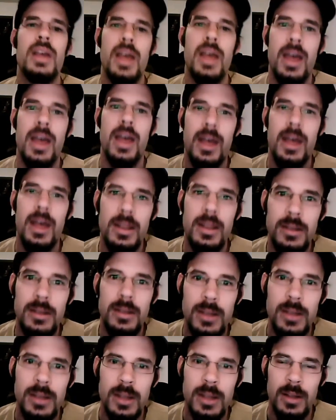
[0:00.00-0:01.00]
and
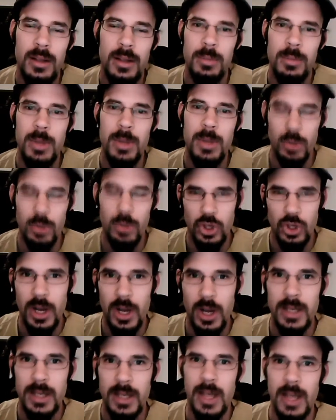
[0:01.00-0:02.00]
people were
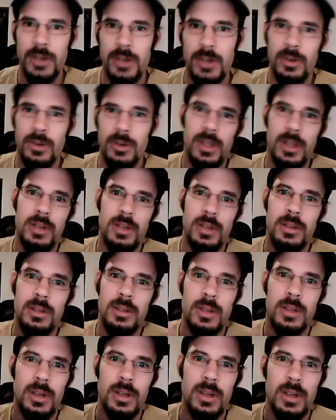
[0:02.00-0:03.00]
trying to enter in
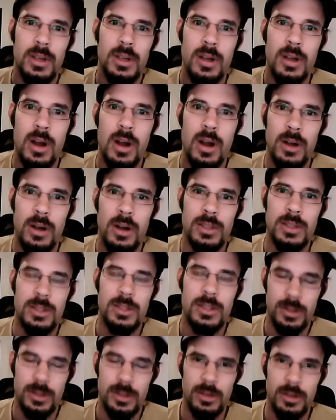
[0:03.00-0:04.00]
cards